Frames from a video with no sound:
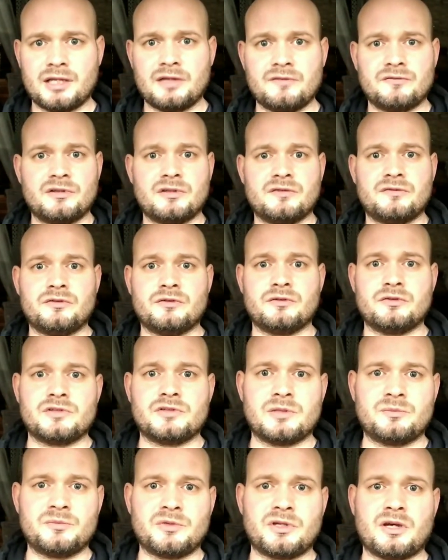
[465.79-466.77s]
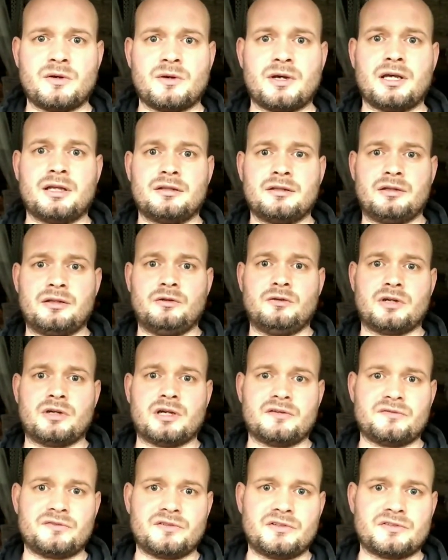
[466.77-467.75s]
Even if you're a gym goer, you
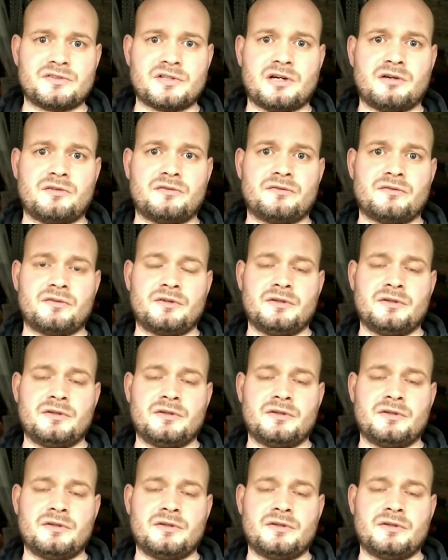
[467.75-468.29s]
look after yourself,